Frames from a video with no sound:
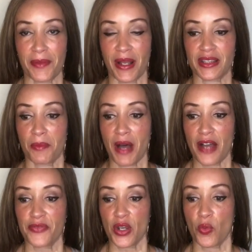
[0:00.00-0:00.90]
about the
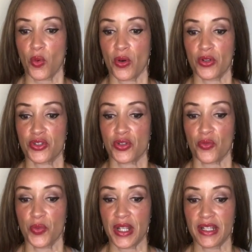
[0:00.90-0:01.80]
Mafia Wars,
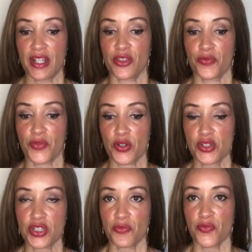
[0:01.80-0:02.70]
really the
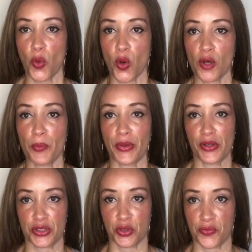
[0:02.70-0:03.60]
first four
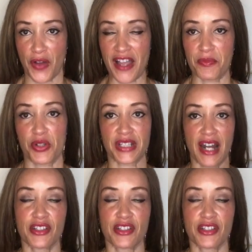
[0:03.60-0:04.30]
books or five books, and I'll